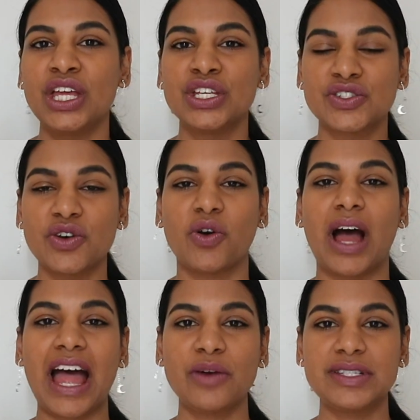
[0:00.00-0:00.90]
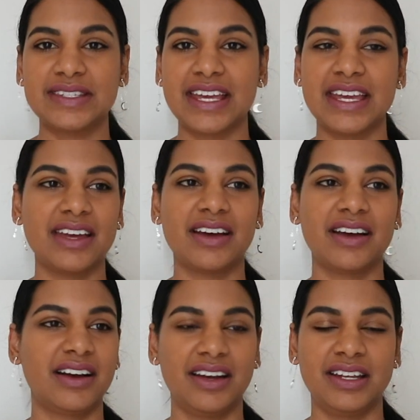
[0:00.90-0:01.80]
So I would say,
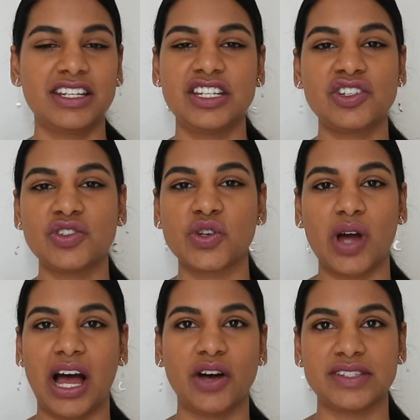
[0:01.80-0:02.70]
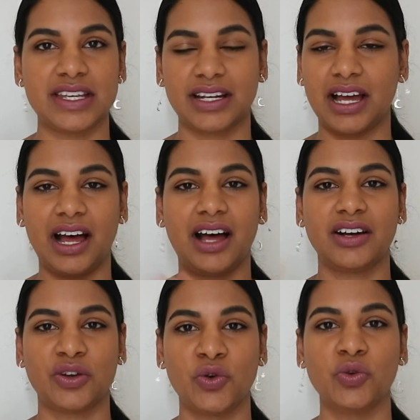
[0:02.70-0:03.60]
in addition to a house and
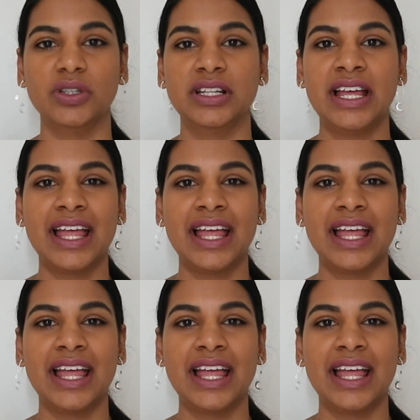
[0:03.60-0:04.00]
car, cool.